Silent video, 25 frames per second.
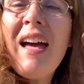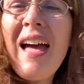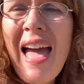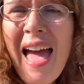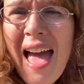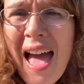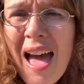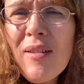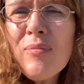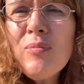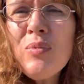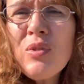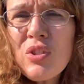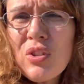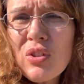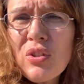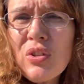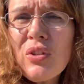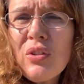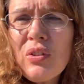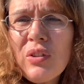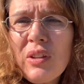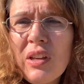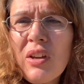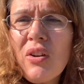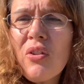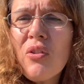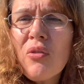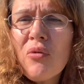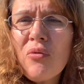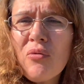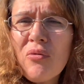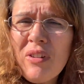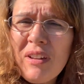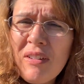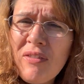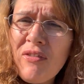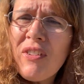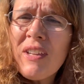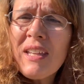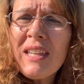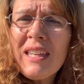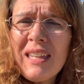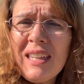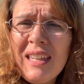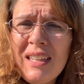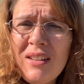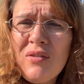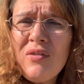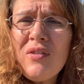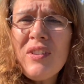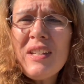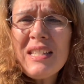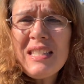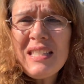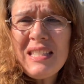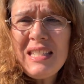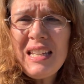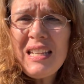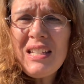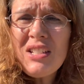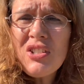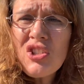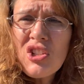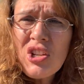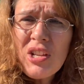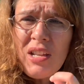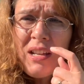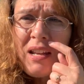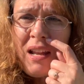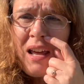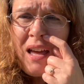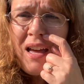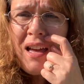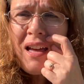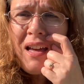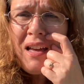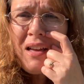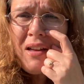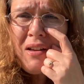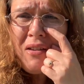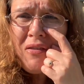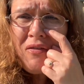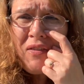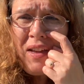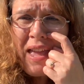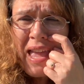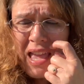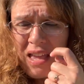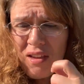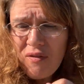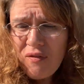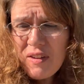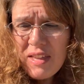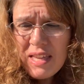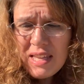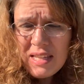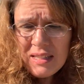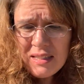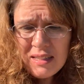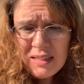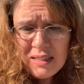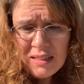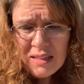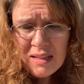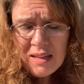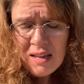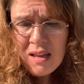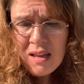absolutely horrific infestation of aphids